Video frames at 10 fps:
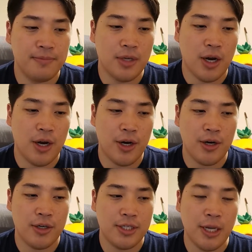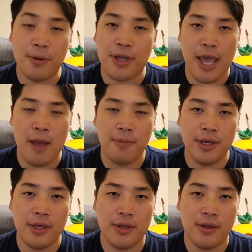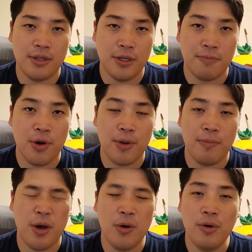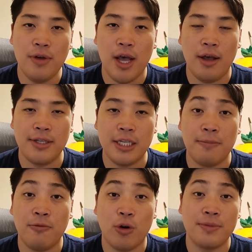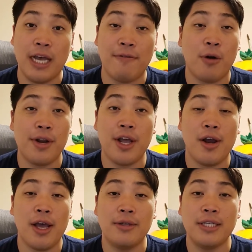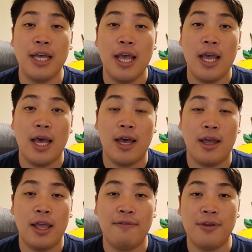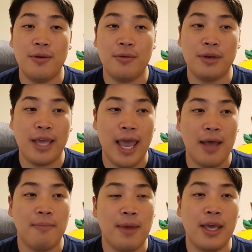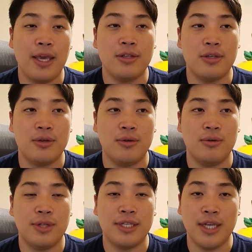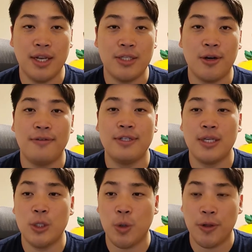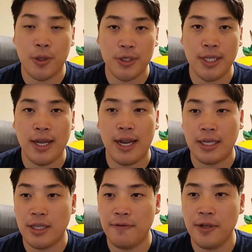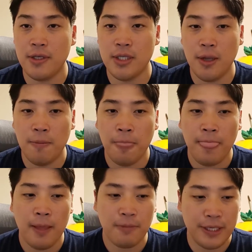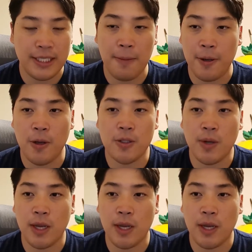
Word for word: our summer camp is, to Broken Bow. Uh, some forms have already gone out. Uh, if you can't make it to the Sunday services or Thursday night activities, please let me know so I